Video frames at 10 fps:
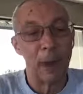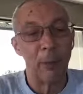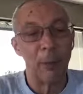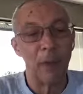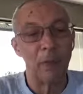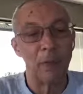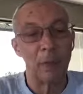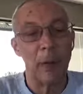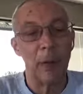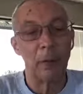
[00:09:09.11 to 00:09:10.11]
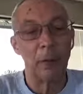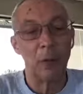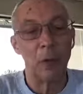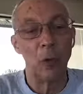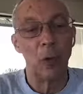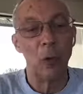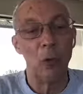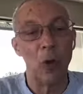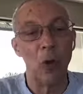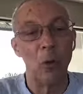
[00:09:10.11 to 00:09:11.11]
apprehensive about doing the
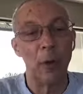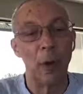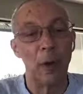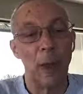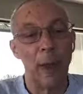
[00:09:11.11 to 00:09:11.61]
role, but